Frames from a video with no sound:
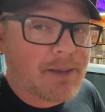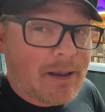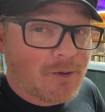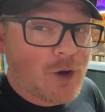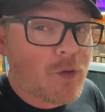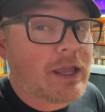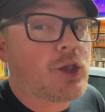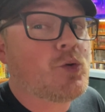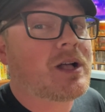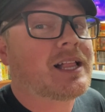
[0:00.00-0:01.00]
people know that
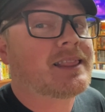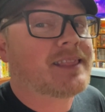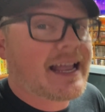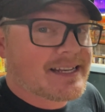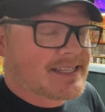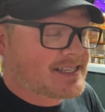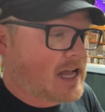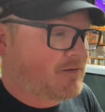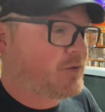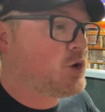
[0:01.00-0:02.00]
you collect stuff. If you